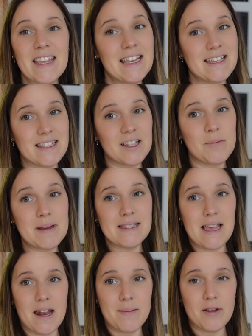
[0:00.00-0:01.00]
he's a little bit
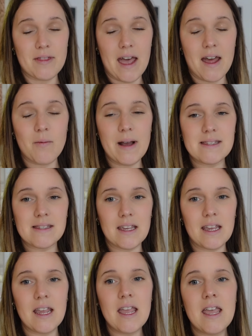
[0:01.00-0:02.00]
sad about that.
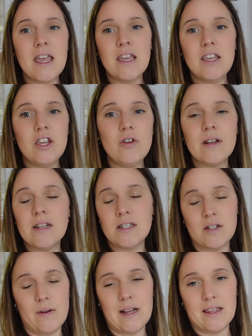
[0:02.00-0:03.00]
Wesley, you didn't
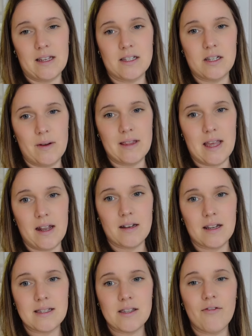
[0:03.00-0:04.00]
do anything to it then.
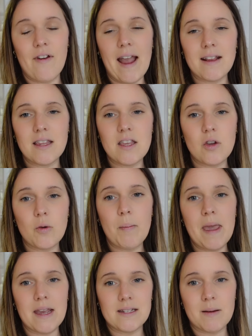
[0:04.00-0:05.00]
Because the fact that you
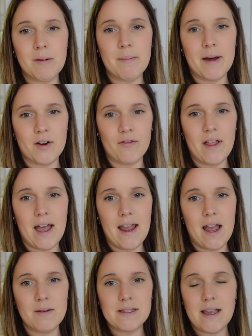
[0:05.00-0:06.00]
picked up a butterfly,
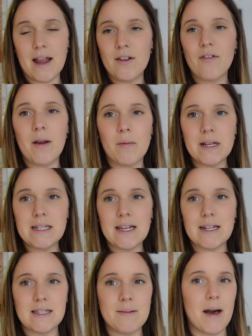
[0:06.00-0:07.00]
I was kind of, I wanted to
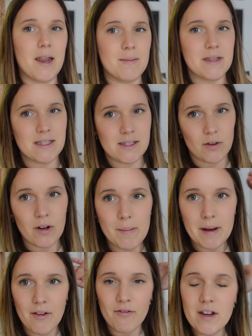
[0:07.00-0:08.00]
get to the bottom of this story,
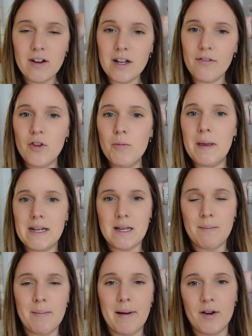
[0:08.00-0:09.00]
but I figured if you picked
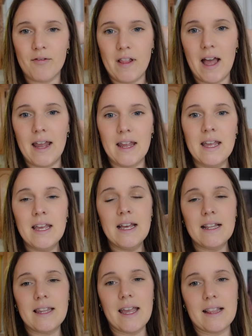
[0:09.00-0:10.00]
up a butterfly,
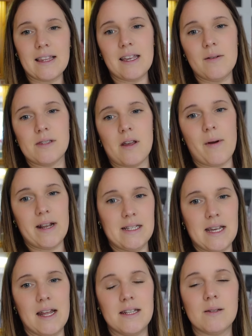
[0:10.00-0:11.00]
likely it was already
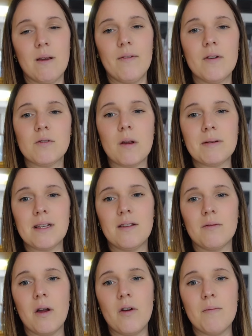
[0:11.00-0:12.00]
dead. So if it was right beside
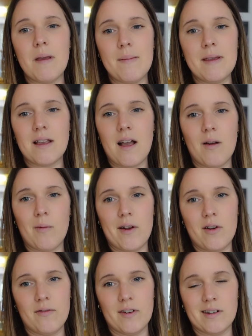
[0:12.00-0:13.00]
the road, maybe it got run
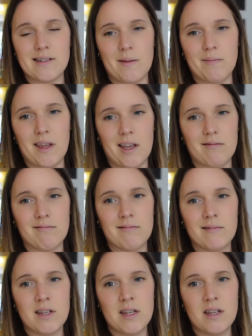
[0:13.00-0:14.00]
over or something.
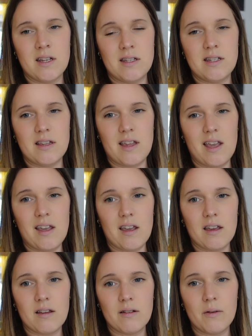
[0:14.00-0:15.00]
Mom, do you
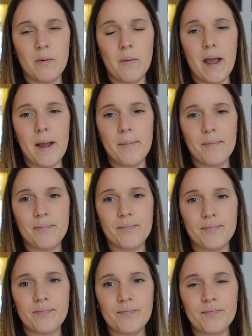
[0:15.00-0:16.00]
think? What? It
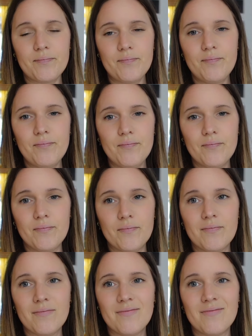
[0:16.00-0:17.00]
just, no, it just
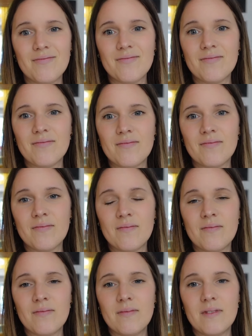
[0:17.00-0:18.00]
like
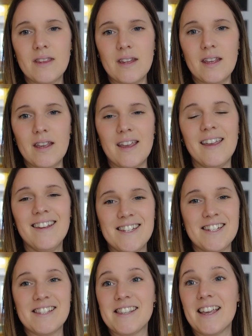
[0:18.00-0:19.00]
this.
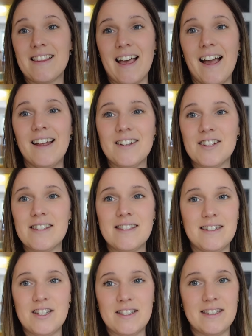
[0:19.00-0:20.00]
just like that?
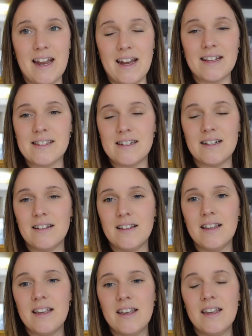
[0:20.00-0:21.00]
Just, just standing still?
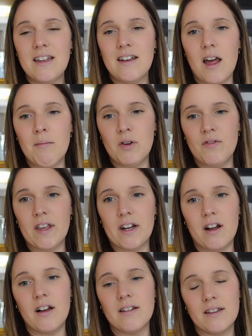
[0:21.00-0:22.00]
Not moving at
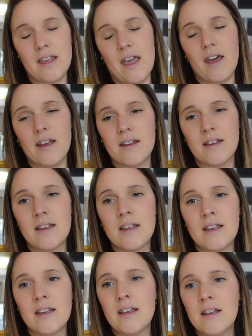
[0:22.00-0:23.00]
all? Yeah.
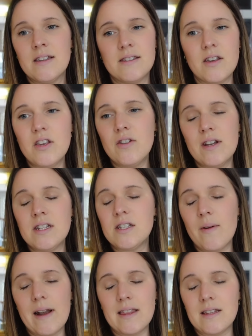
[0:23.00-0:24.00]
So you didn't
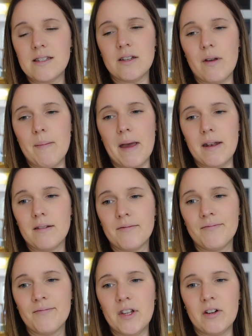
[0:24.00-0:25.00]
do anything to it, bud.
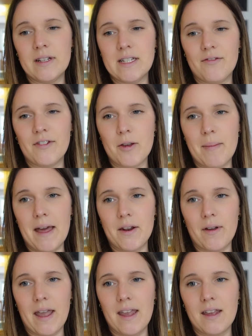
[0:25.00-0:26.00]
You don't need to feel bad,
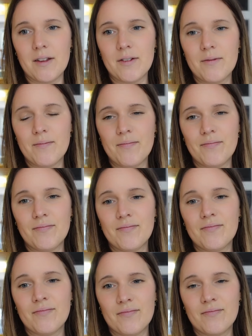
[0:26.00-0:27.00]
okay?
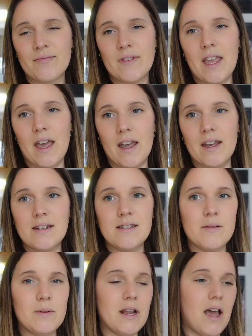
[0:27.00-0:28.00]
Yeah, yeah.
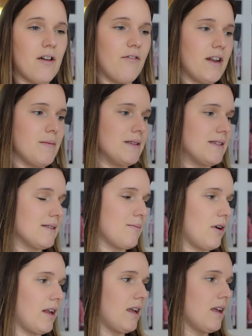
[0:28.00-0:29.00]
did we not have vitamins this
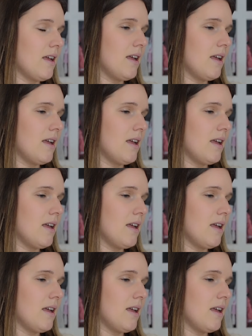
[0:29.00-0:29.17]
morning?